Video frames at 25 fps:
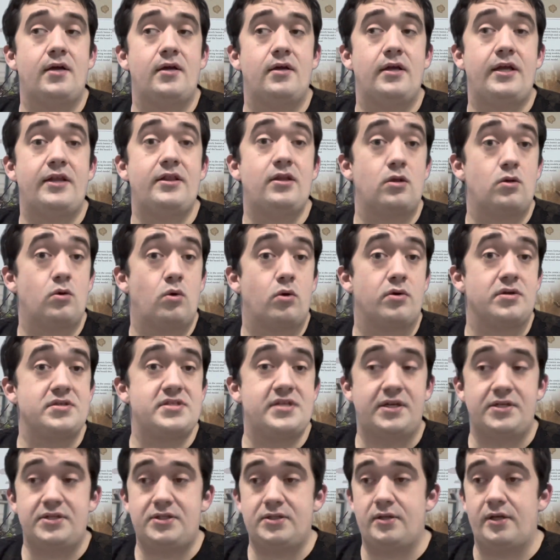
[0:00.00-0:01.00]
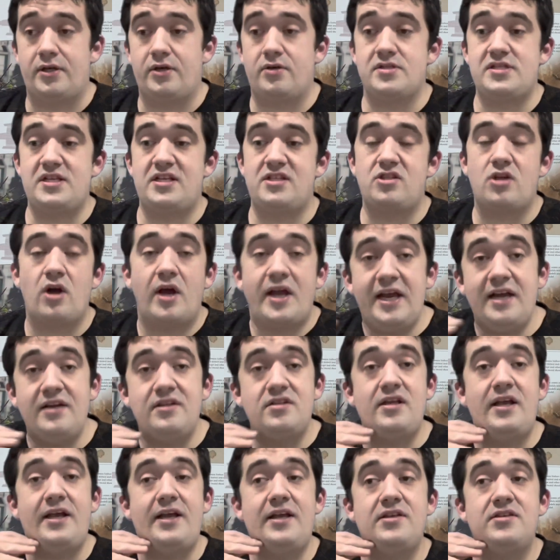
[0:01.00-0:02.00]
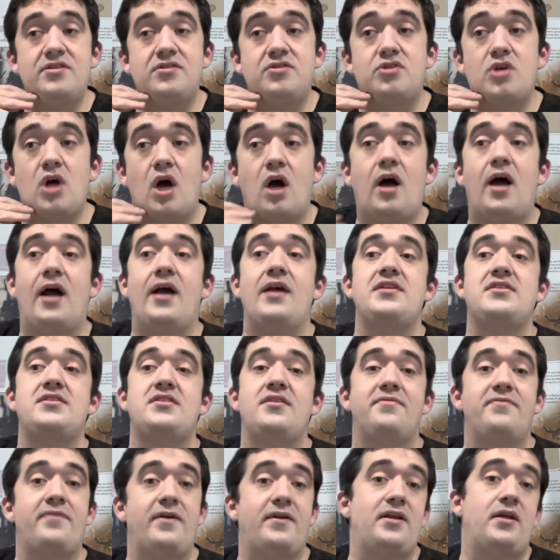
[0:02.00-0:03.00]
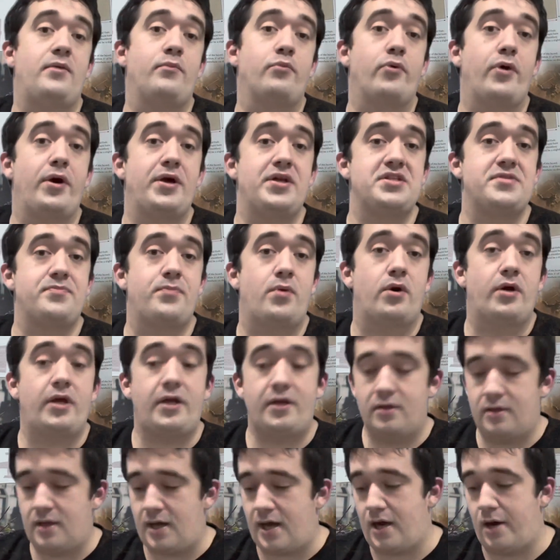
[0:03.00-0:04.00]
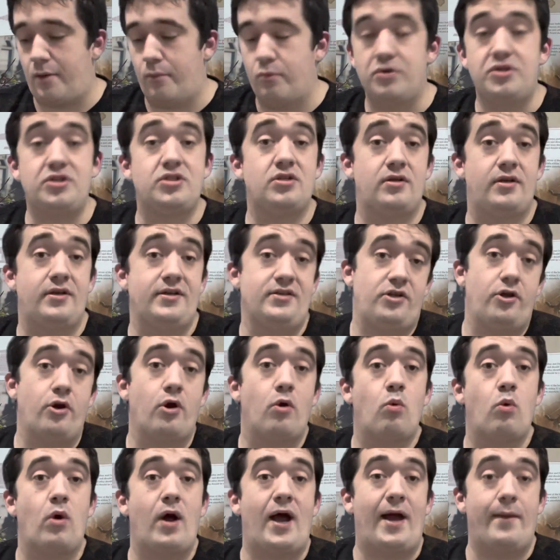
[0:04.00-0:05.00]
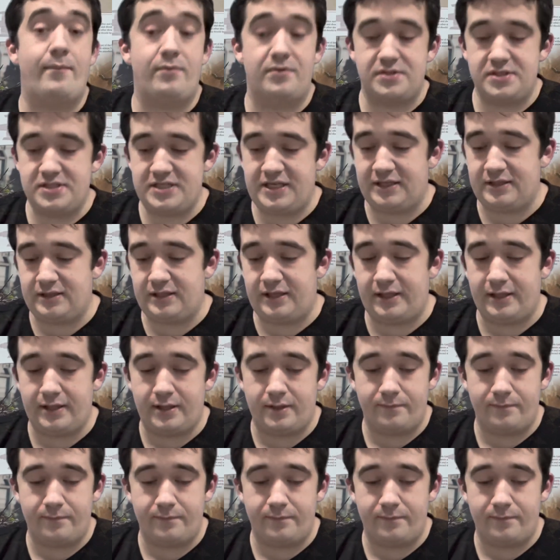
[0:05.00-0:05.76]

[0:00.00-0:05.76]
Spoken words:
lore, essentially, because he dies defending Brand's body, which, you know, what happens in the